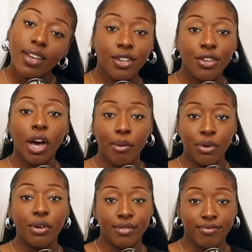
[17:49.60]
you know I'm
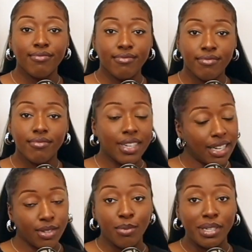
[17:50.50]
not.
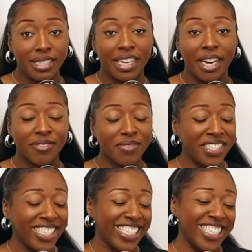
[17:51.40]
That's what I'm going to say.
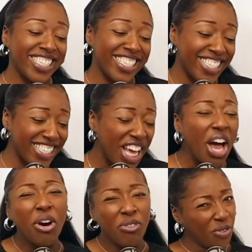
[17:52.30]

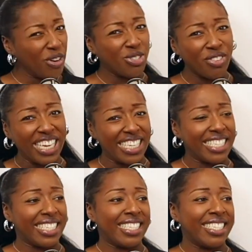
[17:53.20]
4
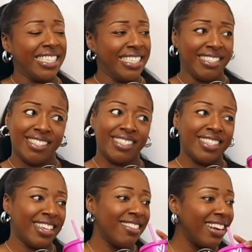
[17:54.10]
drinks.
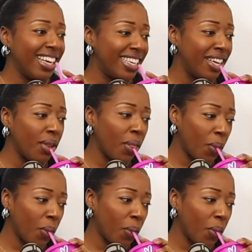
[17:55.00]
All right, then.